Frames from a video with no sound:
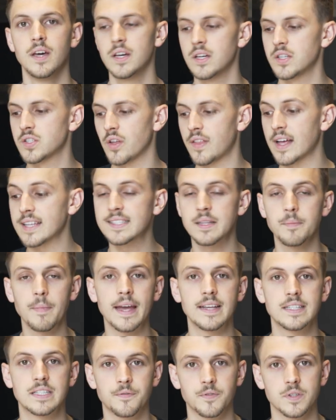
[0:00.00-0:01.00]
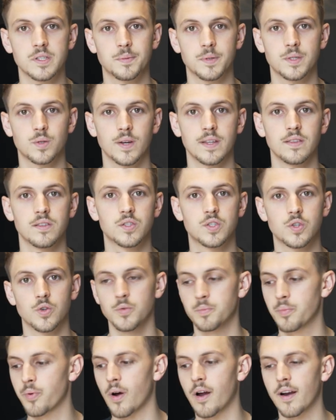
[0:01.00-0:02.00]
So that's the main difference between the
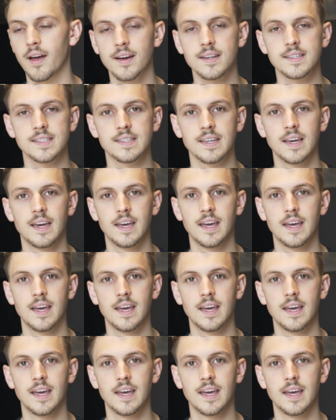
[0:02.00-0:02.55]
two products